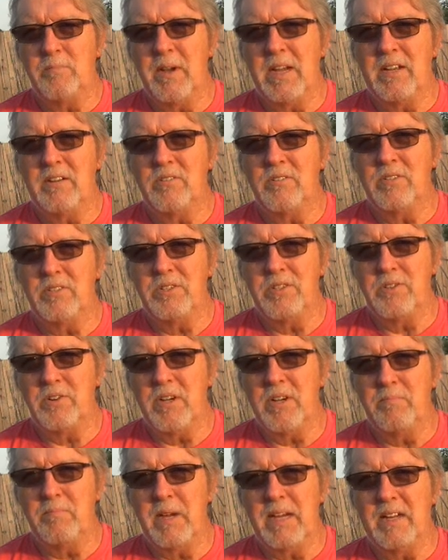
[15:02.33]
panel to
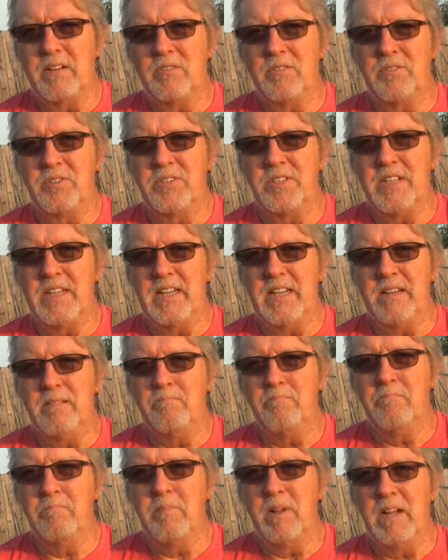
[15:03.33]
straight panel
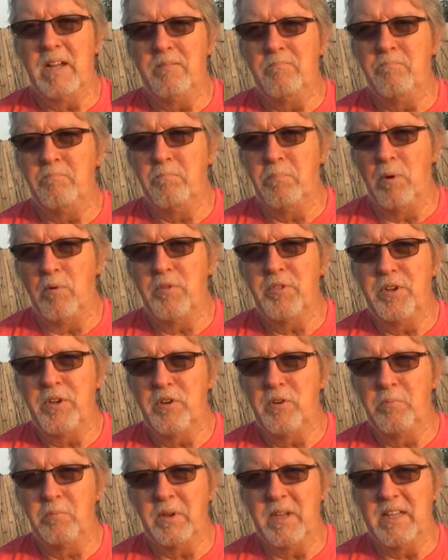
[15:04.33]
seam on both of
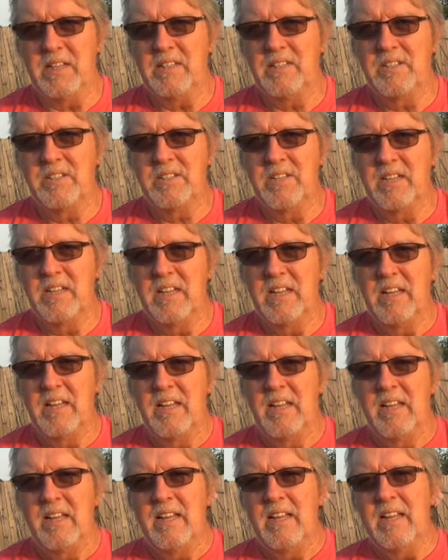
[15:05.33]
your beds.
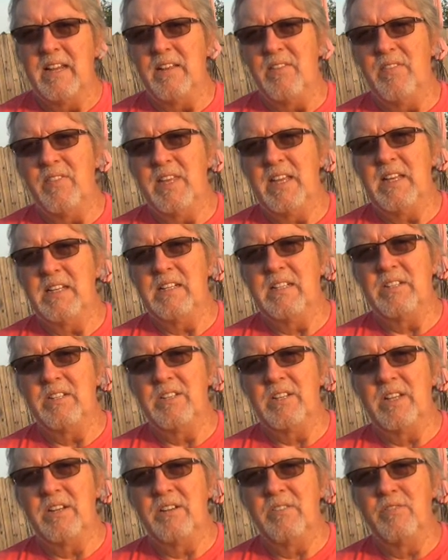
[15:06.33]
And then
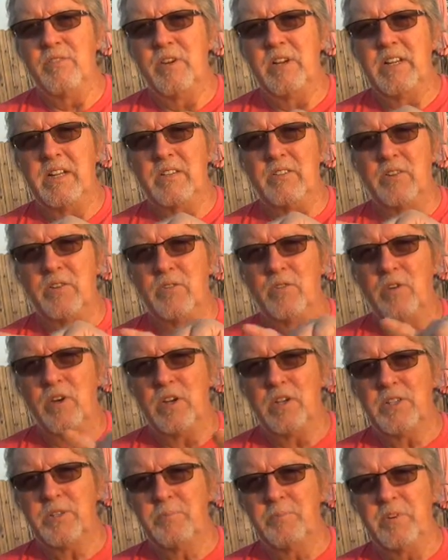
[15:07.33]
instead of running the
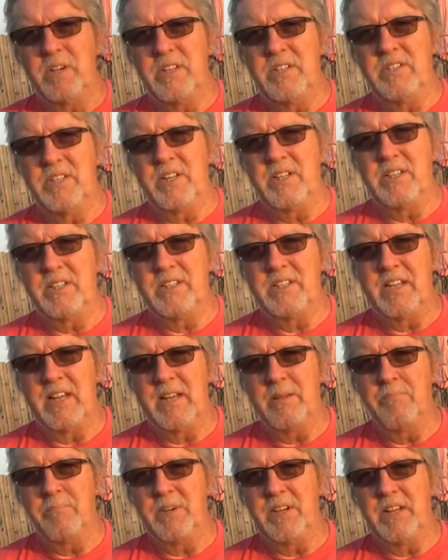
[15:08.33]
cross brace on the
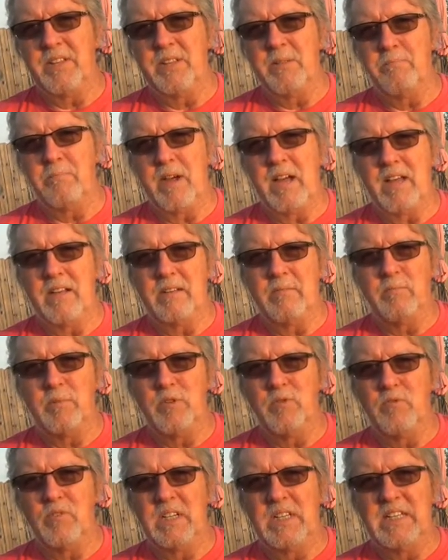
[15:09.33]
top and on the bottom,
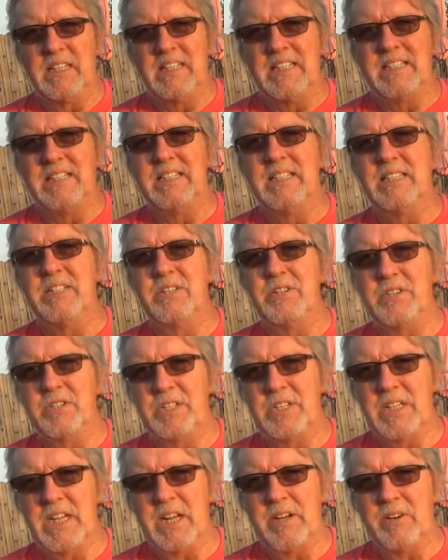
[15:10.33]
you run it in the
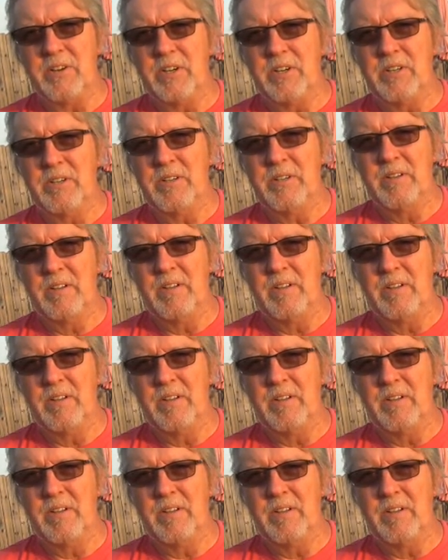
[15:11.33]
center,